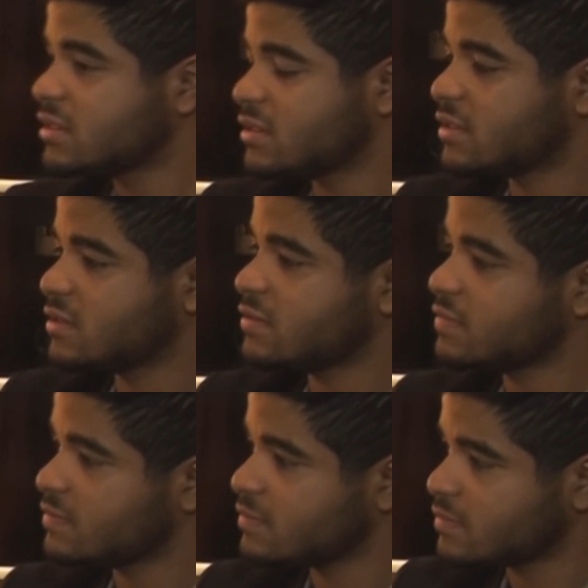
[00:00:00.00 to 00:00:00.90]

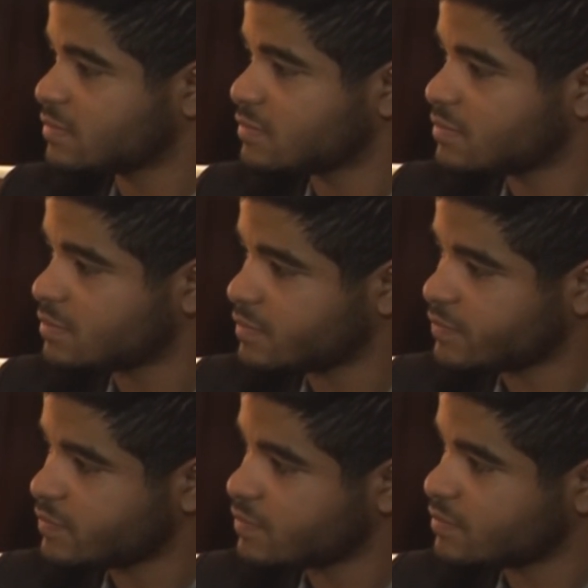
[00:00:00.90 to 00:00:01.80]

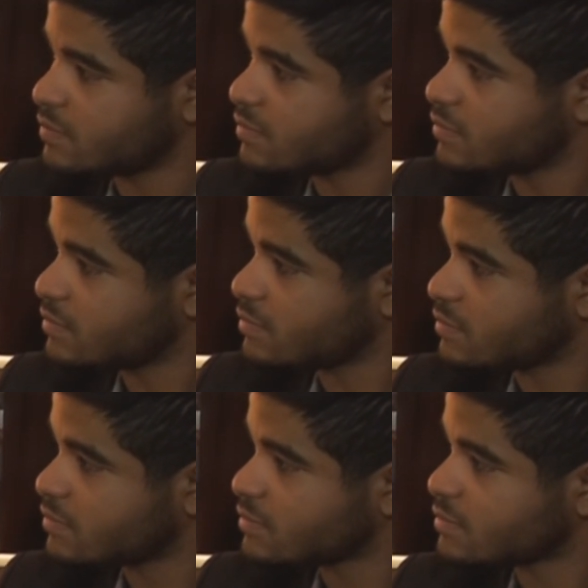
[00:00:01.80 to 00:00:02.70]

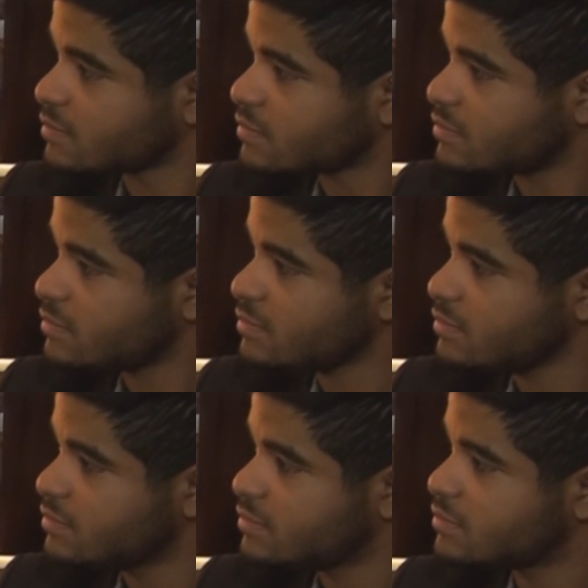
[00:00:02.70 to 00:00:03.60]

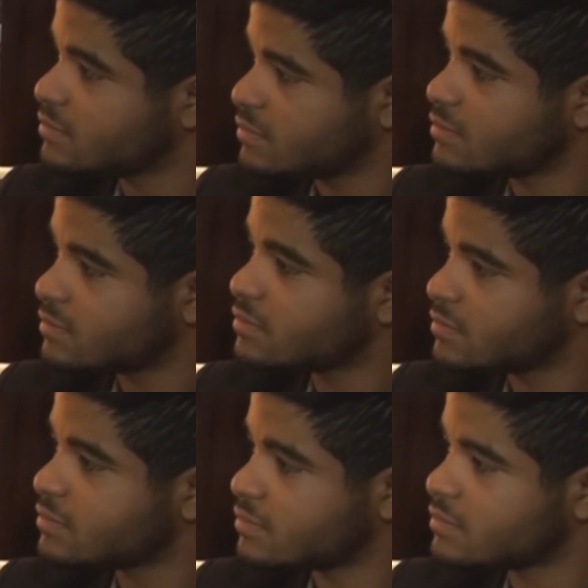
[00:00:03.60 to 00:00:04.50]

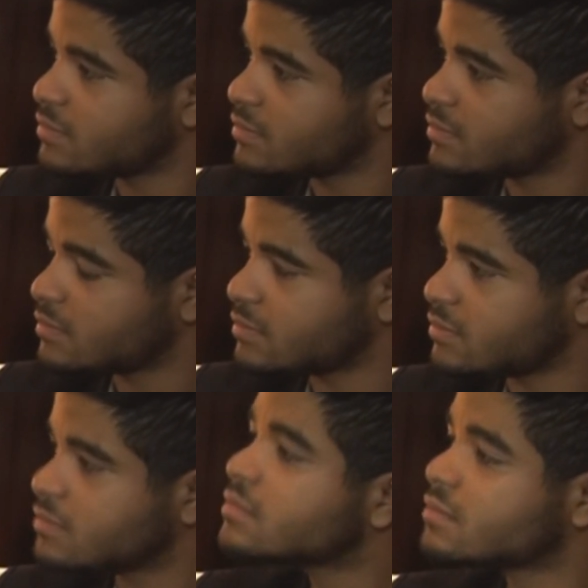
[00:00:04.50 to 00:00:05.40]

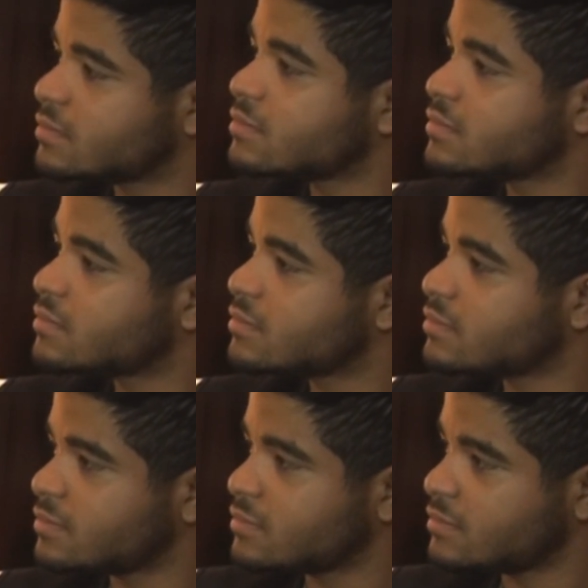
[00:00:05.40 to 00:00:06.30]

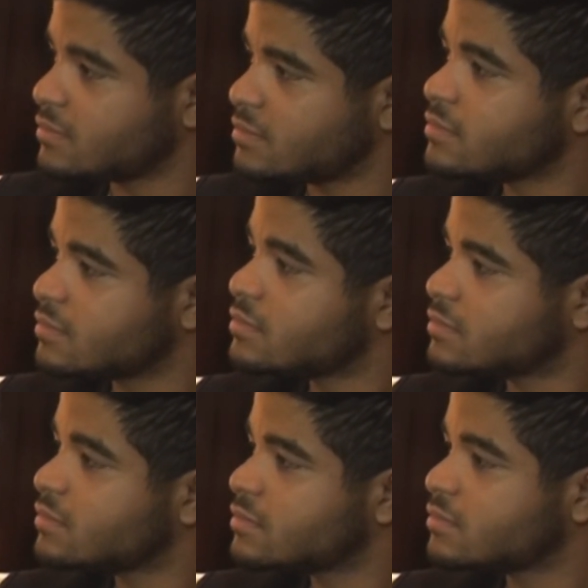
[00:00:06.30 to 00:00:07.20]

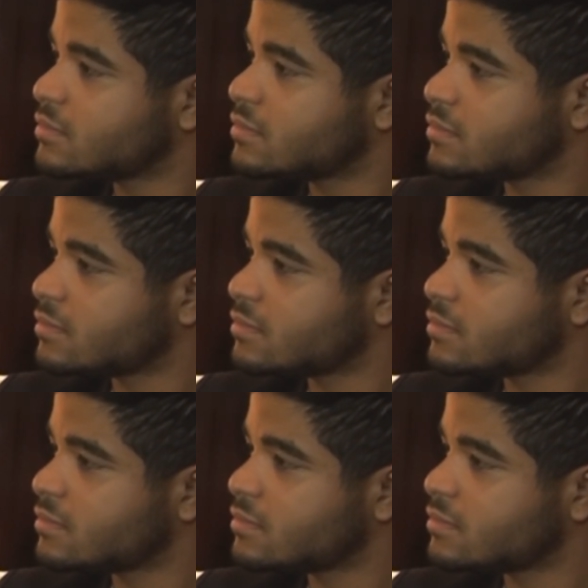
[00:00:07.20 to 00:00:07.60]
The person shown says nothing.